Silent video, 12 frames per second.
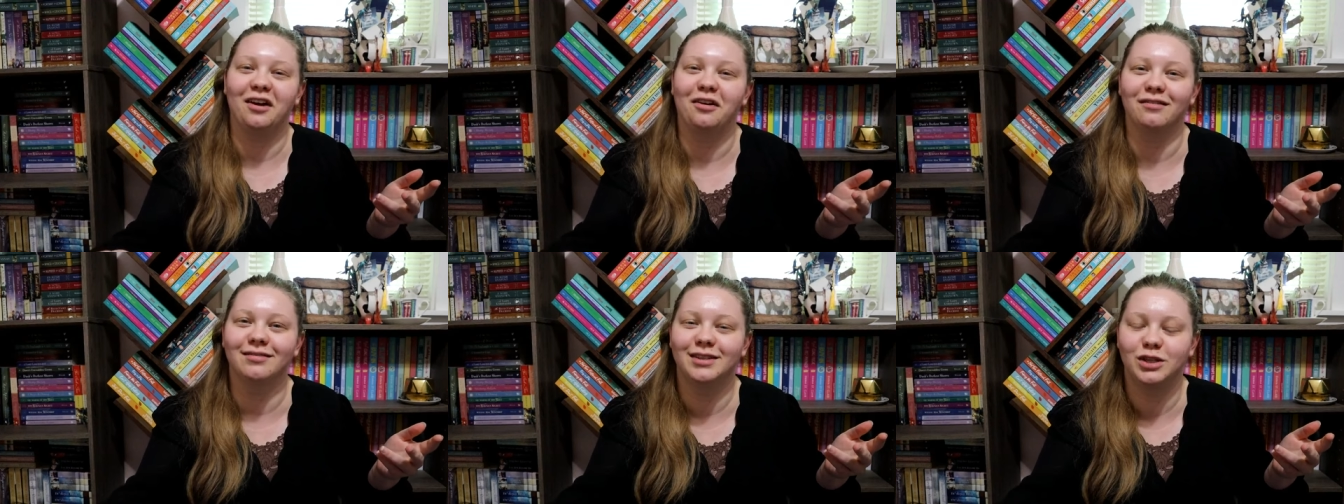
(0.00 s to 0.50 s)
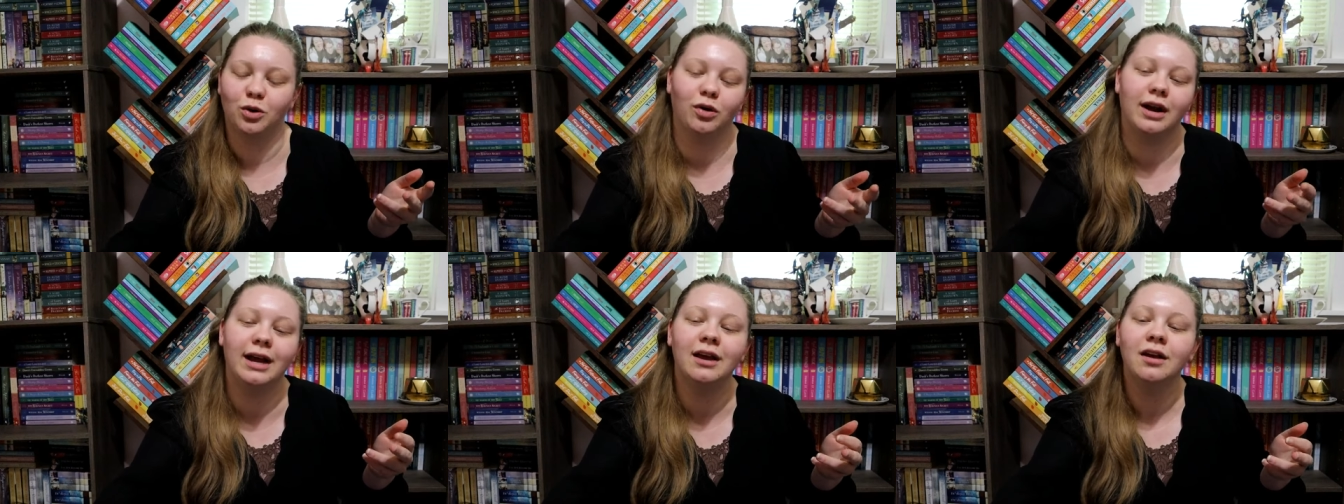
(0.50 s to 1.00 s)
their
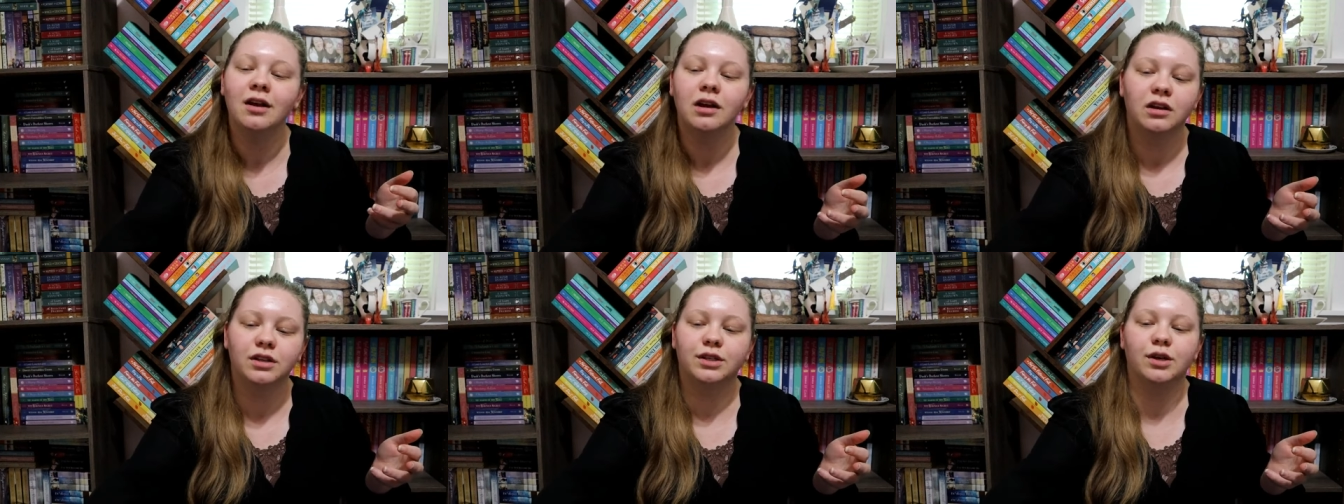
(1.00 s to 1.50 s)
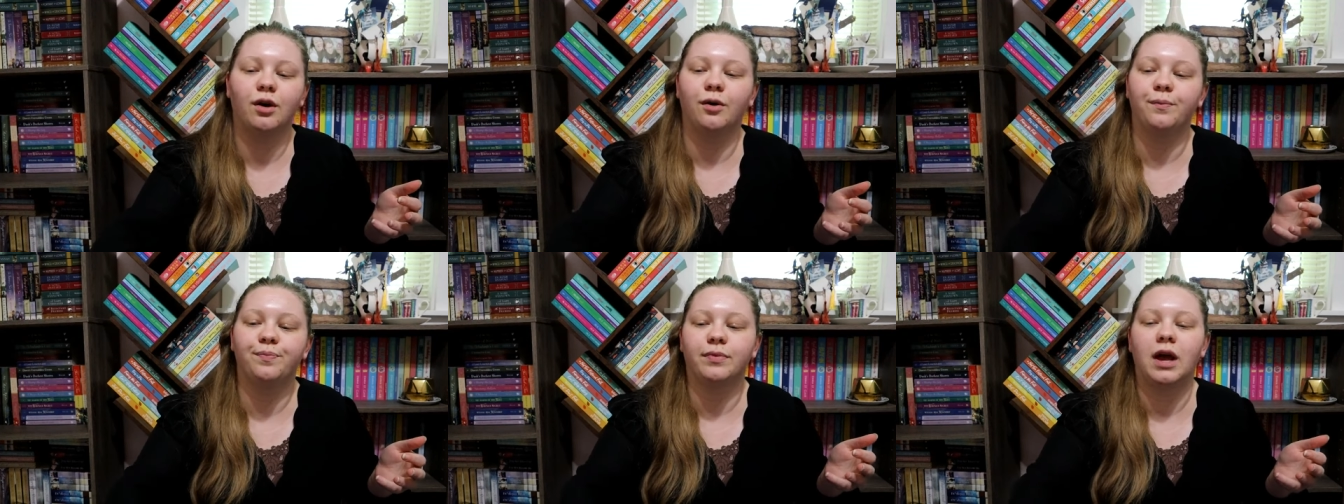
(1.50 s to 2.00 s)
story.
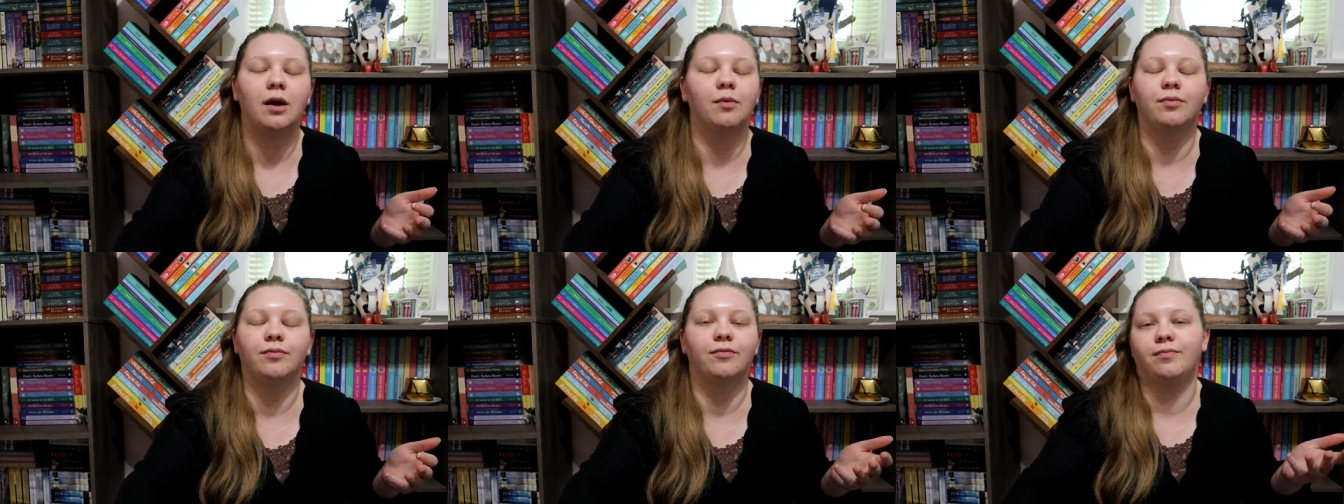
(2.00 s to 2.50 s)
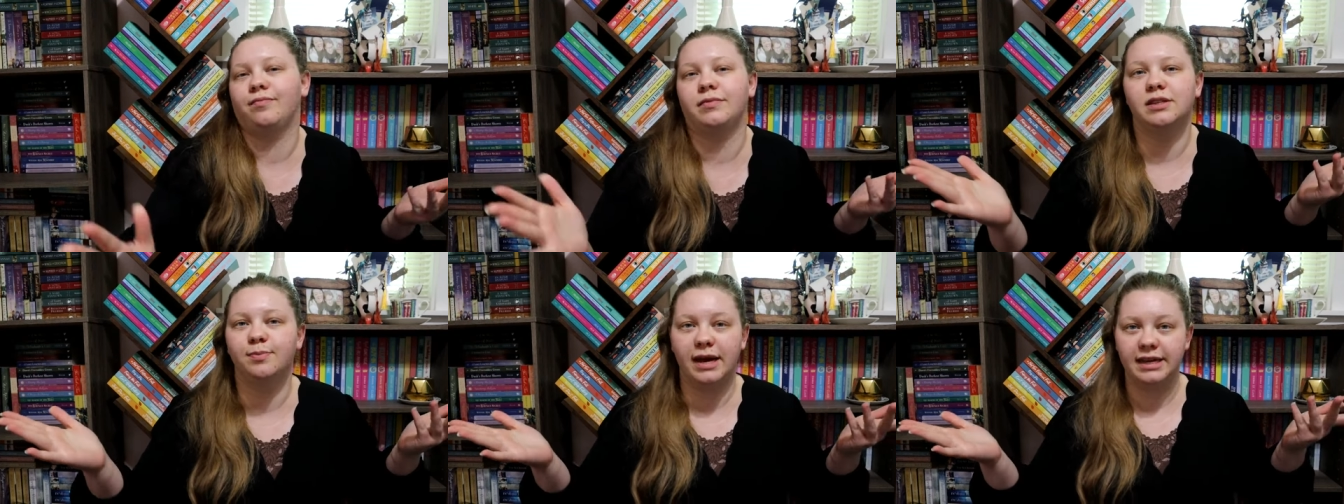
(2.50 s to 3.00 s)
So I
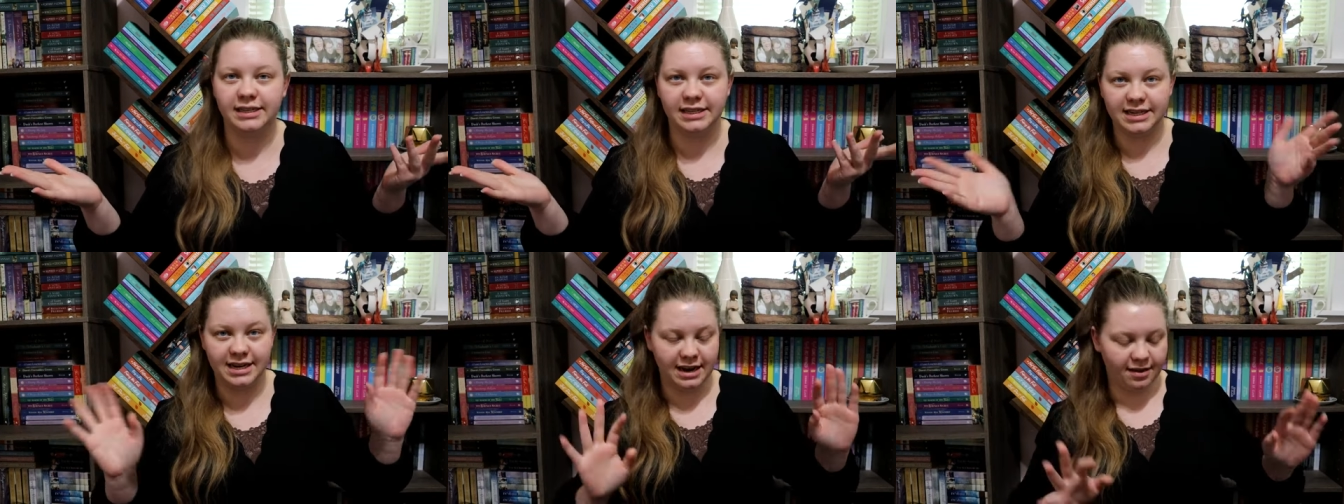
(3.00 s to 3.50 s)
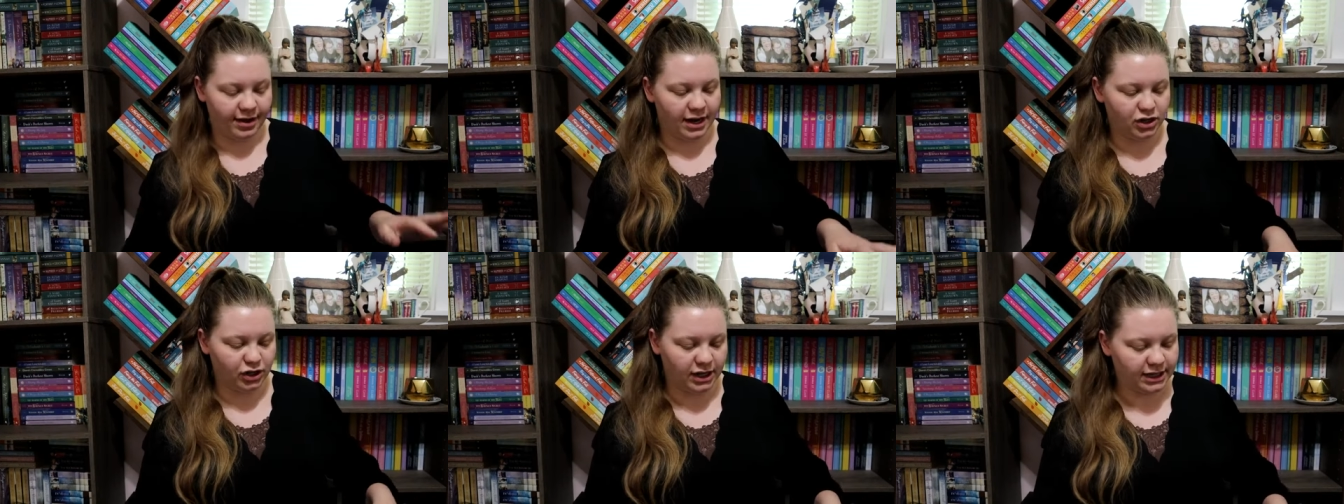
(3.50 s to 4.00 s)
spaced and didn't have
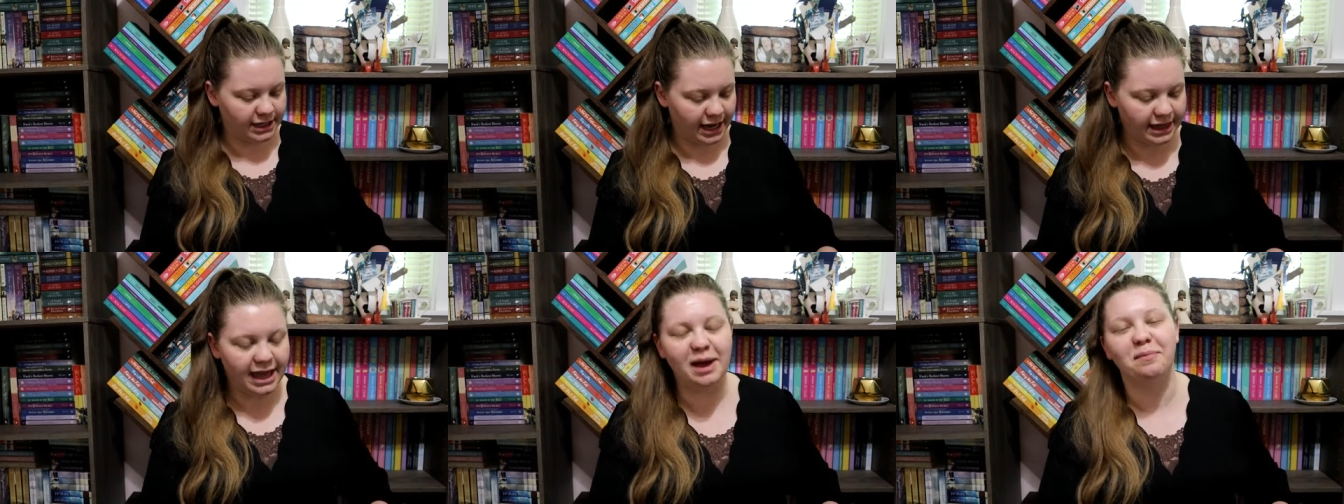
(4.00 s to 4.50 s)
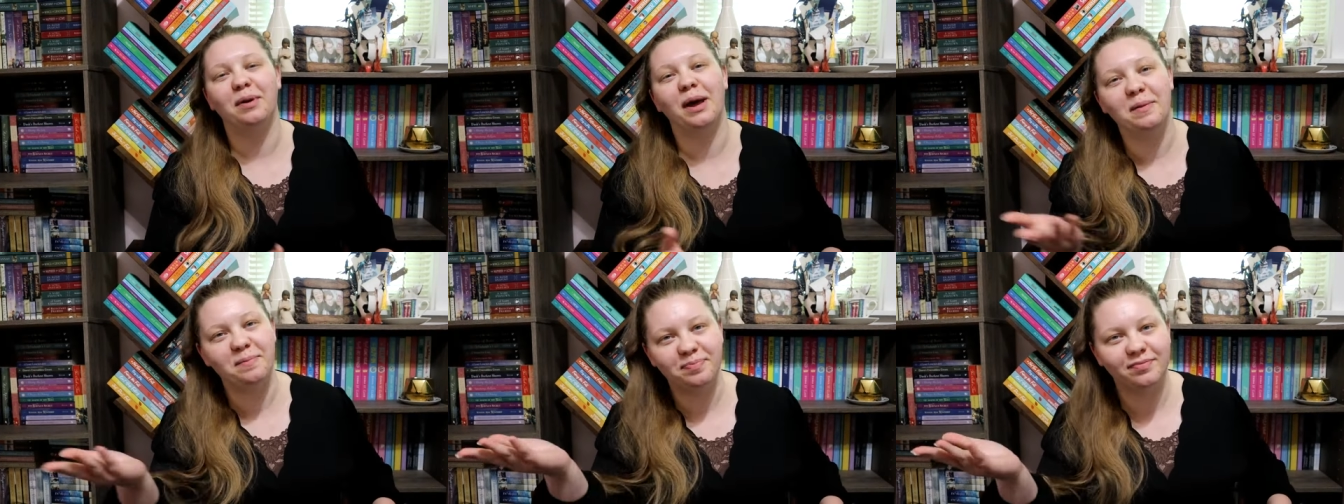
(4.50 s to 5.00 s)
Angela sign that,
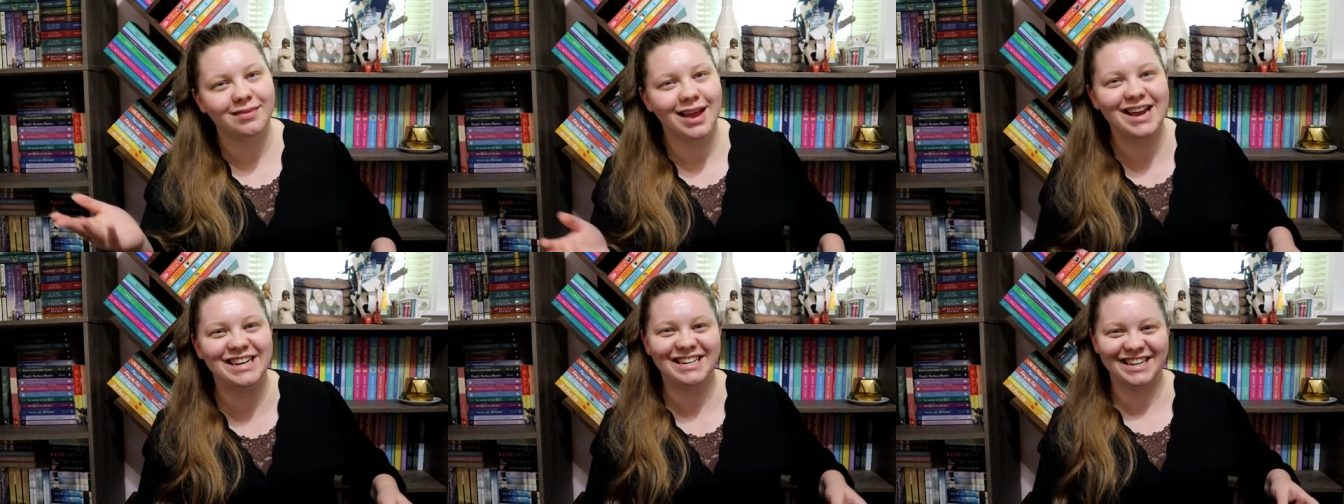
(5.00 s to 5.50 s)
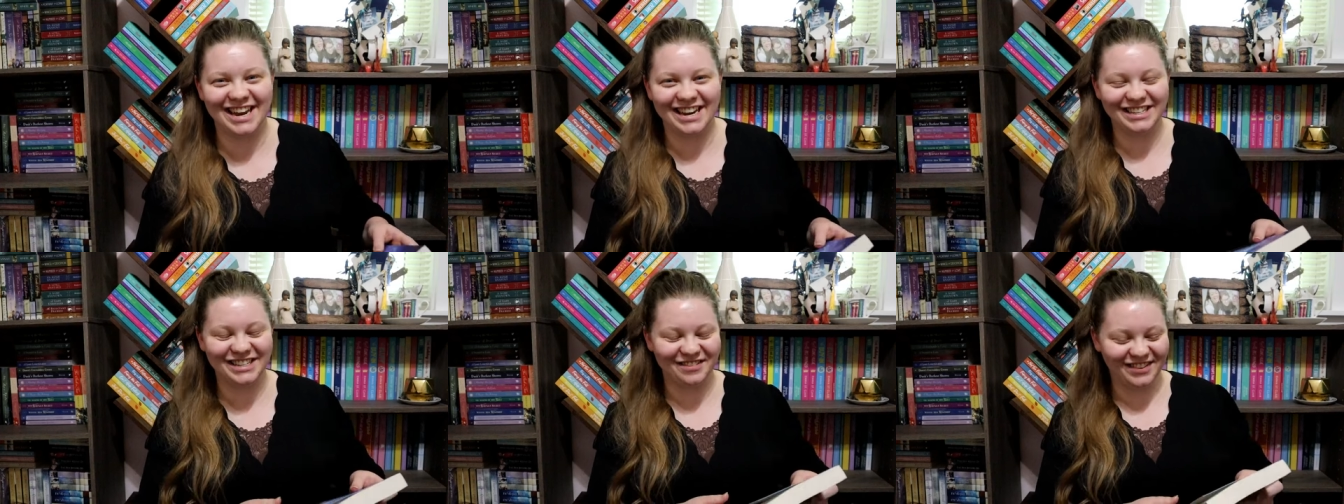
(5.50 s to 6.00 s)
but I did get
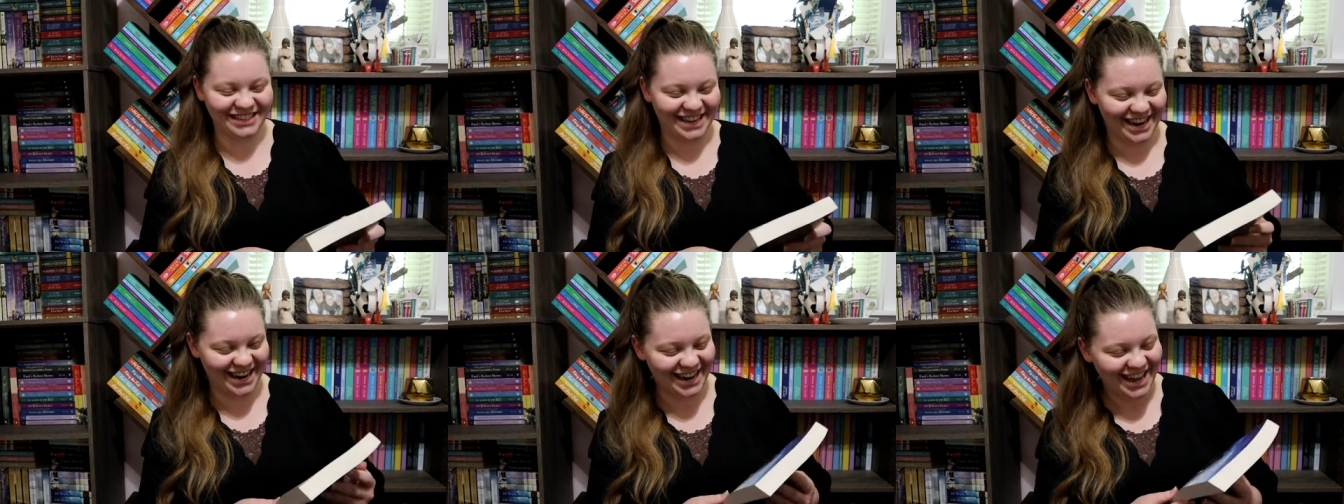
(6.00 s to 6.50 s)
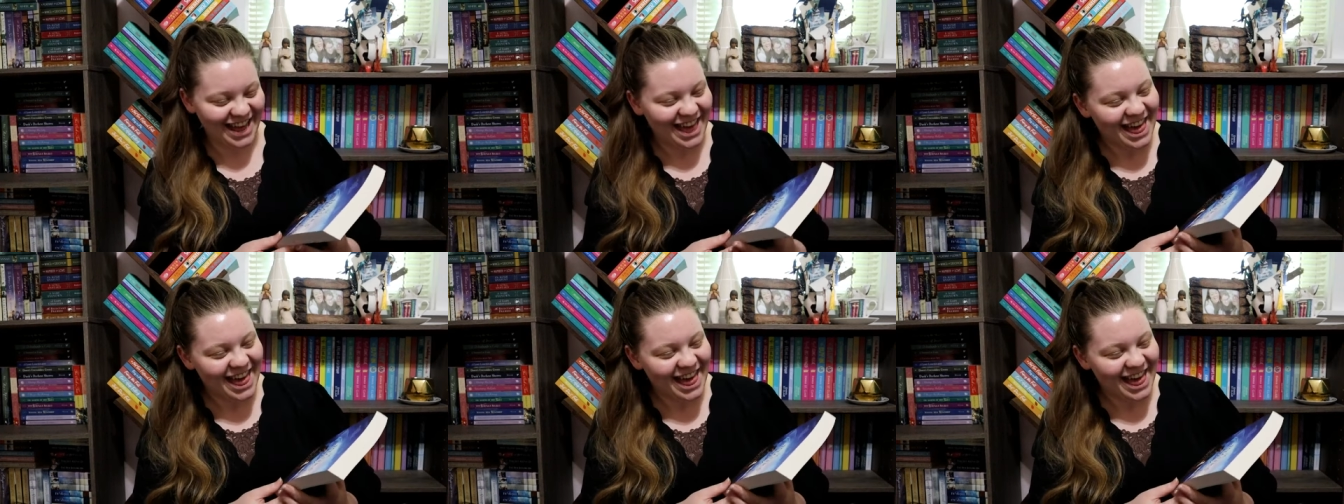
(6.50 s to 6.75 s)
it, so I'm excited.